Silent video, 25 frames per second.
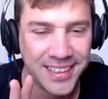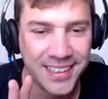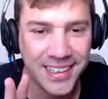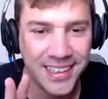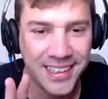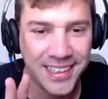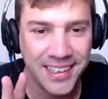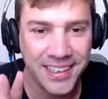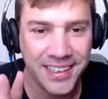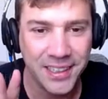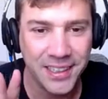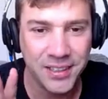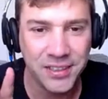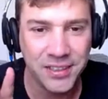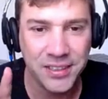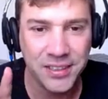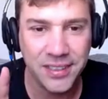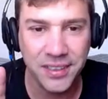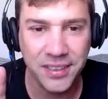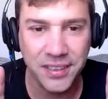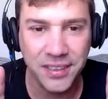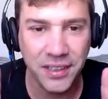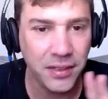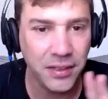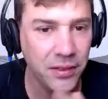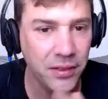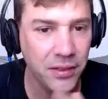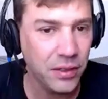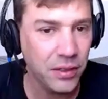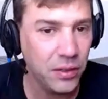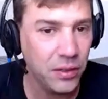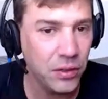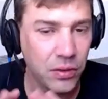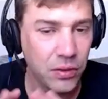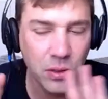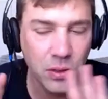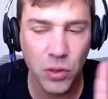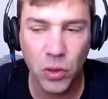Like it's
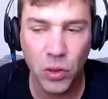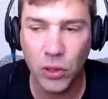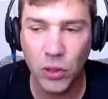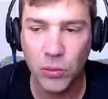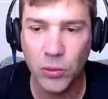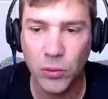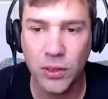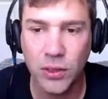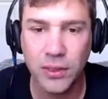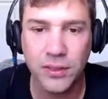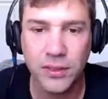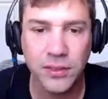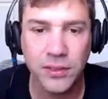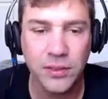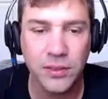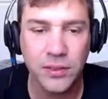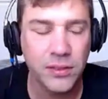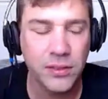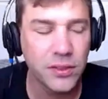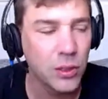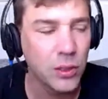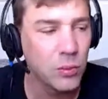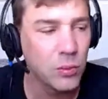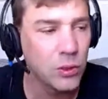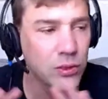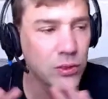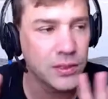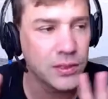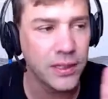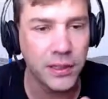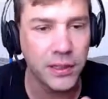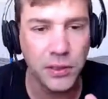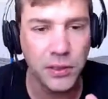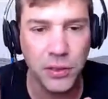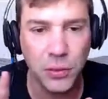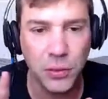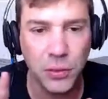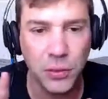you, you almost it's almost
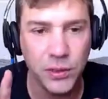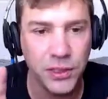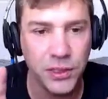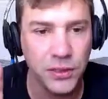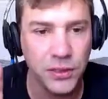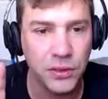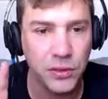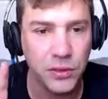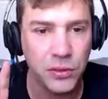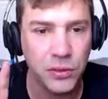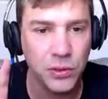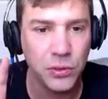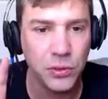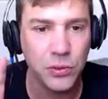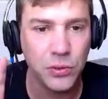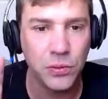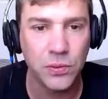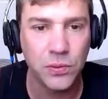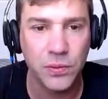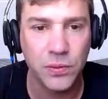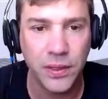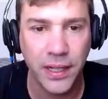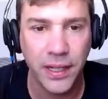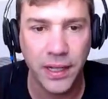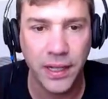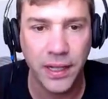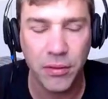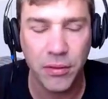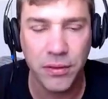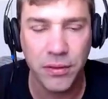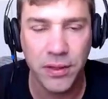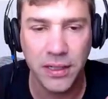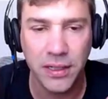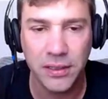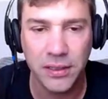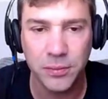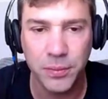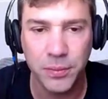like you don't need to do
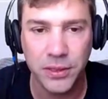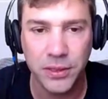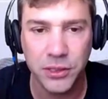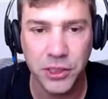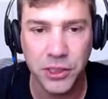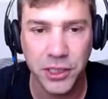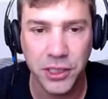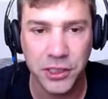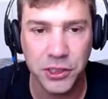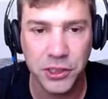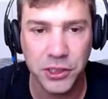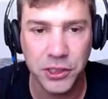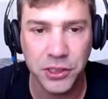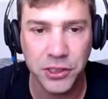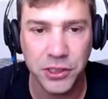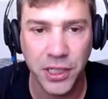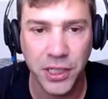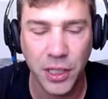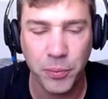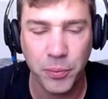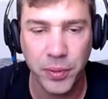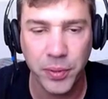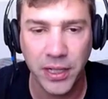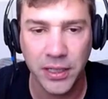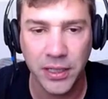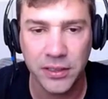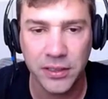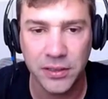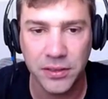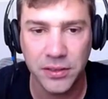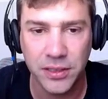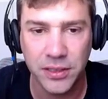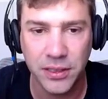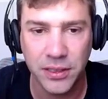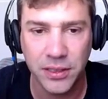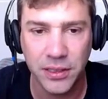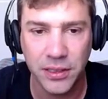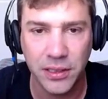anything else but change K P Is,
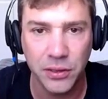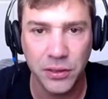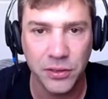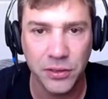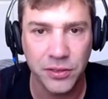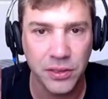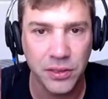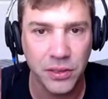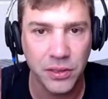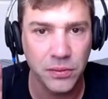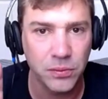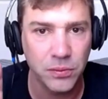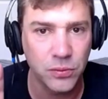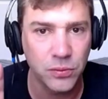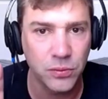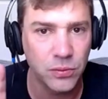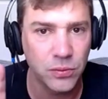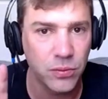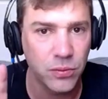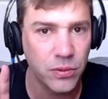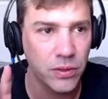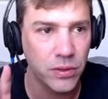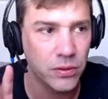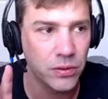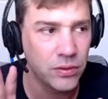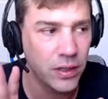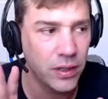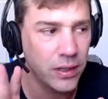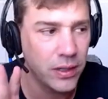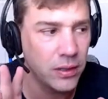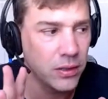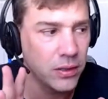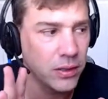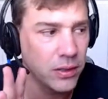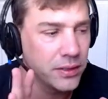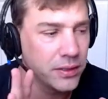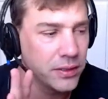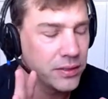and suddenly you see the
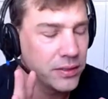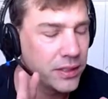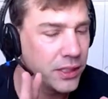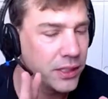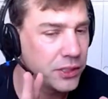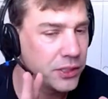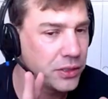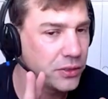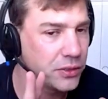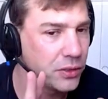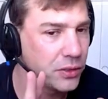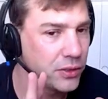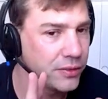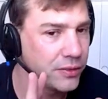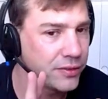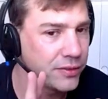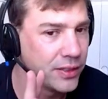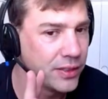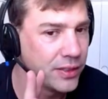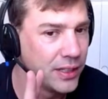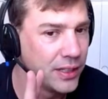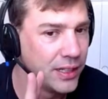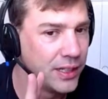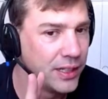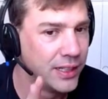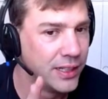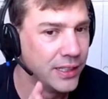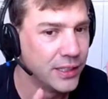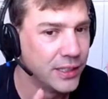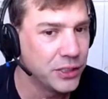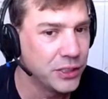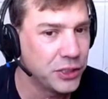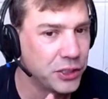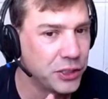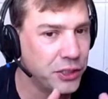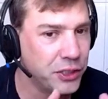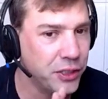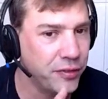entire organization sort of
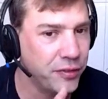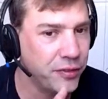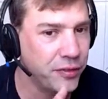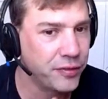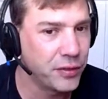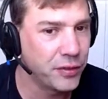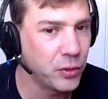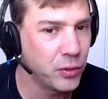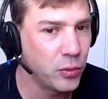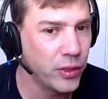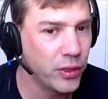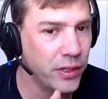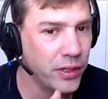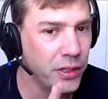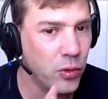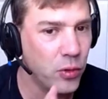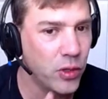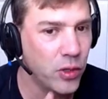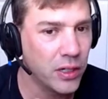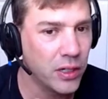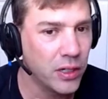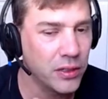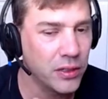shift to where you